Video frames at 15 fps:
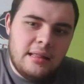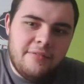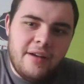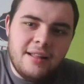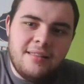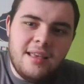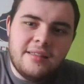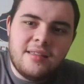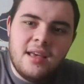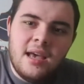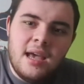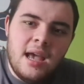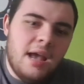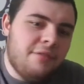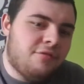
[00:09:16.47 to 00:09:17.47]
The fact is,
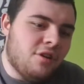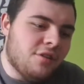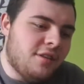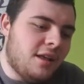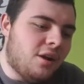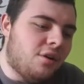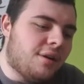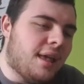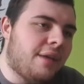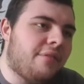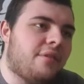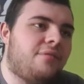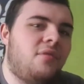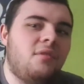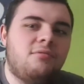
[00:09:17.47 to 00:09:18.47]
if Justin got
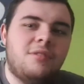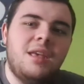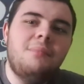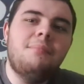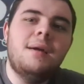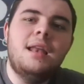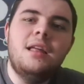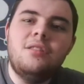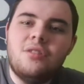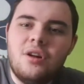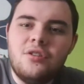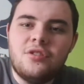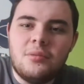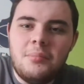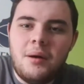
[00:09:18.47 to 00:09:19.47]
given $15 million
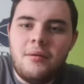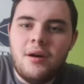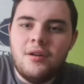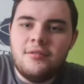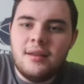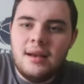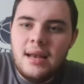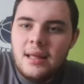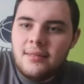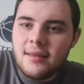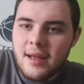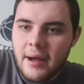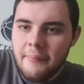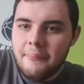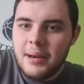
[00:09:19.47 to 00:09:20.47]
tomorrow to lead
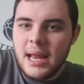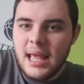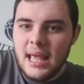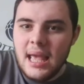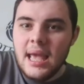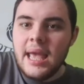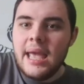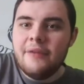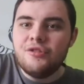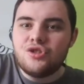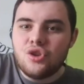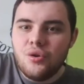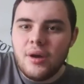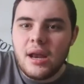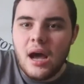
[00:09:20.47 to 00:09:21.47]
the company, he
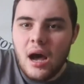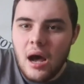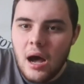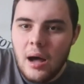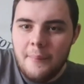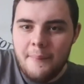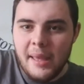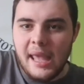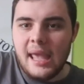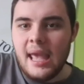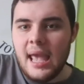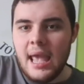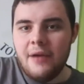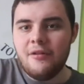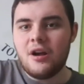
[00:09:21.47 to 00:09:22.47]
would do it in a heartbeat.
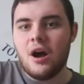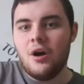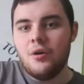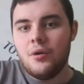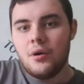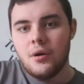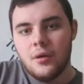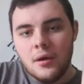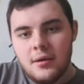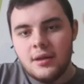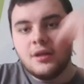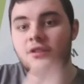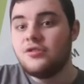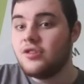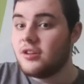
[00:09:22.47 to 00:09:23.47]
He would go
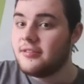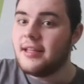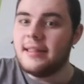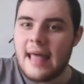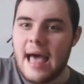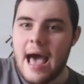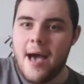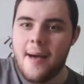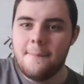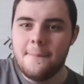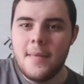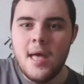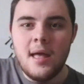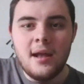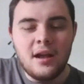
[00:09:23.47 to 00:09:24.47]
just like that.
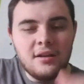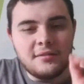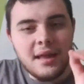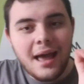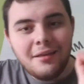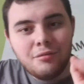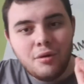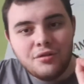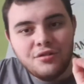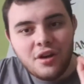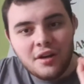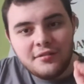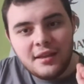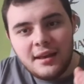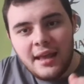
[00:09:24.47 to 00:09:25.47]
Because that's what
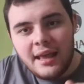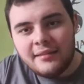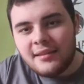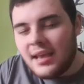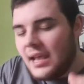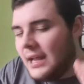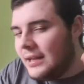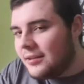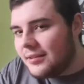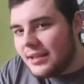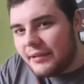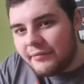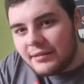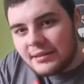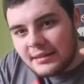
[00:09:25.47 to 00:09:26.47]
Justin is. He
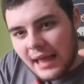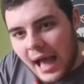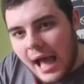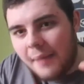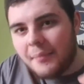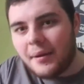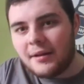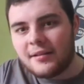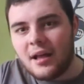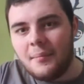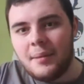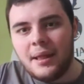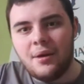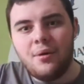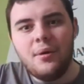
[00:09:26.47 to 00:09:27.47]
doesn't give a damn about his
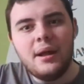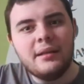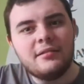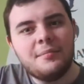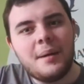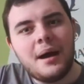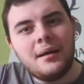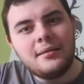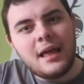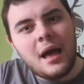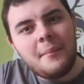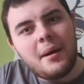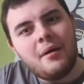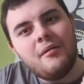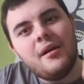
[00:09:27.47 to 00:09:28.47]
company. All he gives a damn
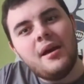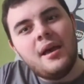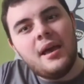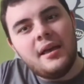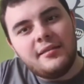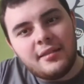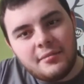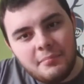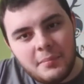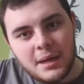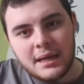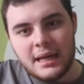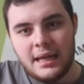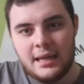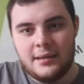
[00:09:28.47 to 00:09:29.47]
about is his
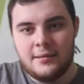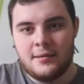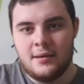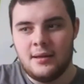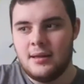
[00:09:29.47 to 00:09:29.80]
money.